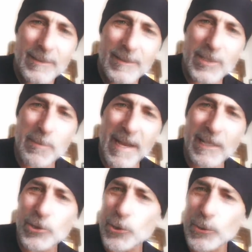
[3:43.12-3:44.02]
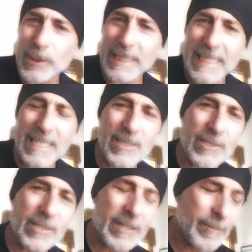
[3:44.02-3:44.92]
this man truly
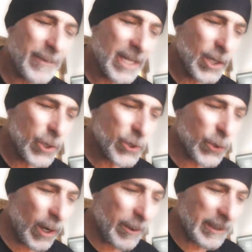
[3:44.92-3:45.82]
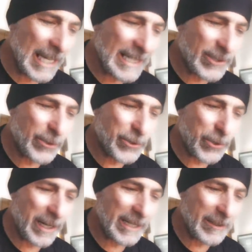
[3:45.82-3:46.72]
is. So I would like to
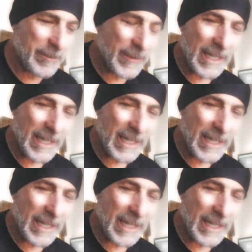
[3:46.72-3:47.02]
try to